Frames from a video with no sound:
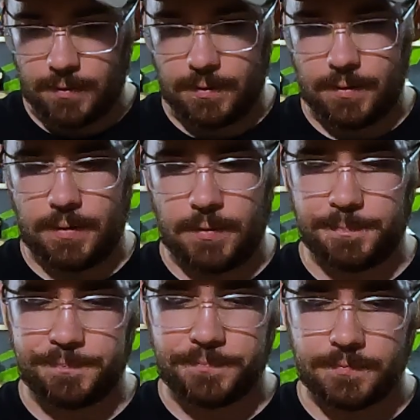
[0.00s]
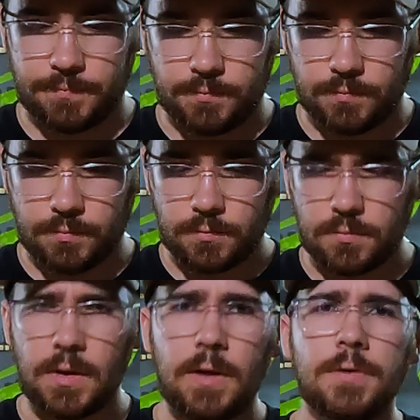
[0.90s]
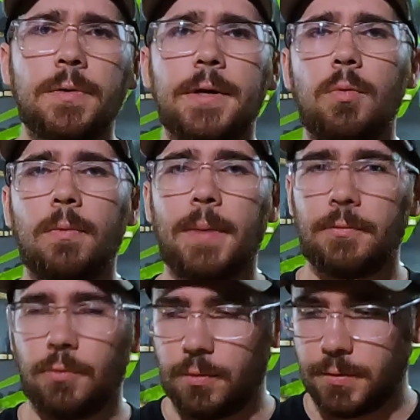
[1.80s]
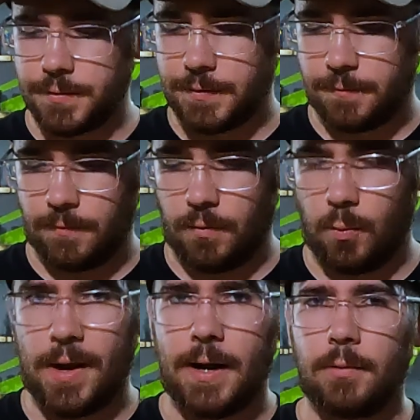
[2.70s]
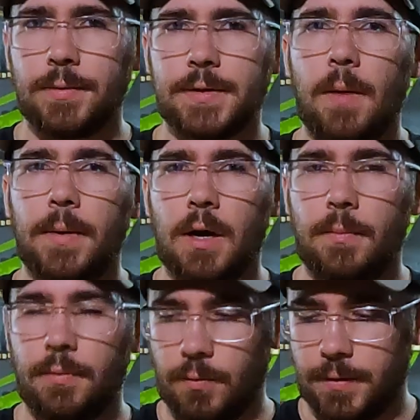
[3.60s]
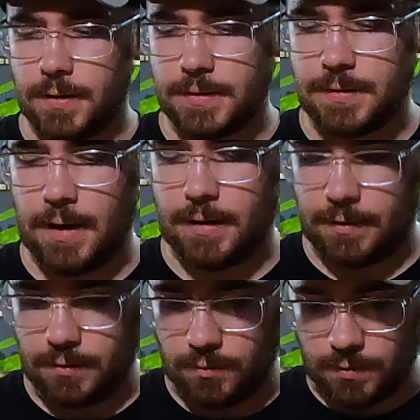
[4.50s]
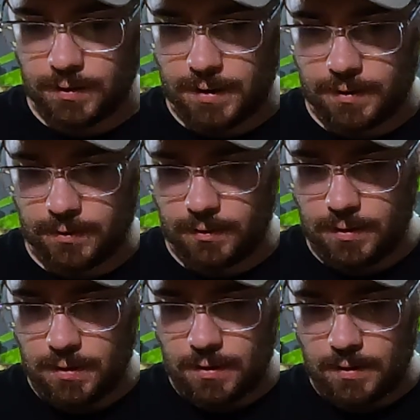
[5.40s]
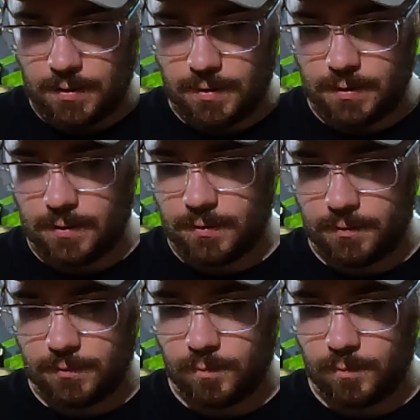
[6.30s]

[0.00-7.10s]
So here were my rules for when I was coming up with this deck. And you can kind of